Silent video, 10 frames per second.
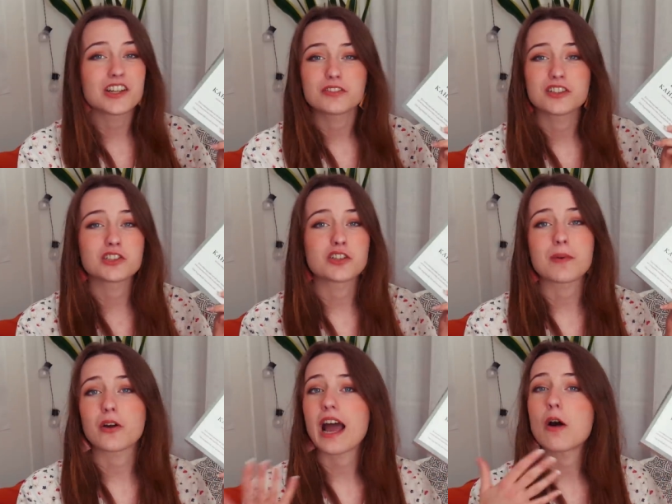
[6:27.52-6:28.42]
nonfiction
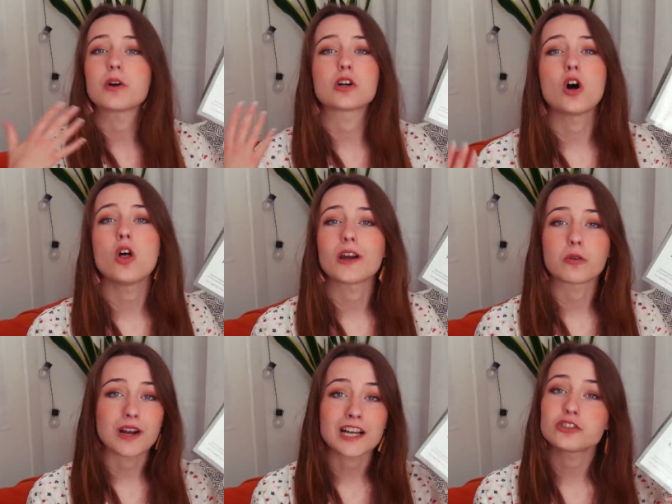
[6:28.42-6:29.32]
about how we're all
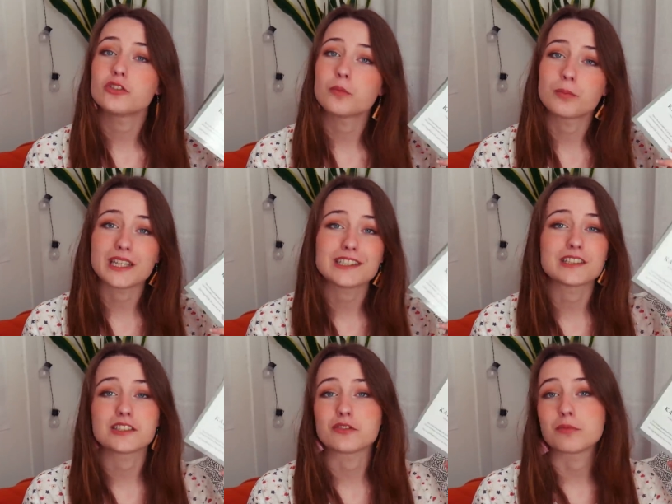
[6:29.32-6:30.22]
irrational
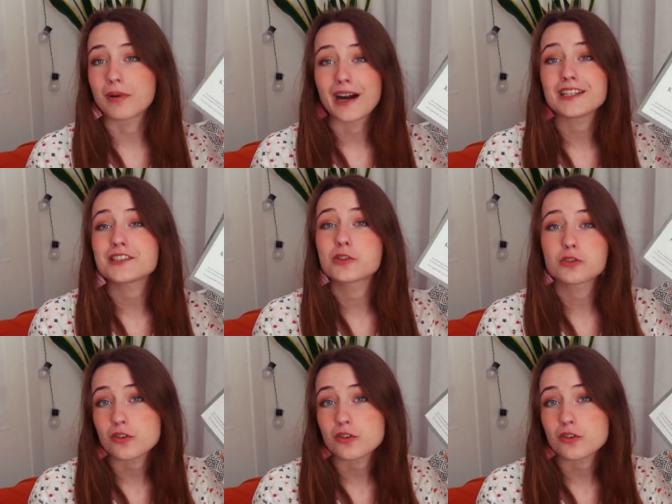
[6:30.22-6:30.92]
pieces of biased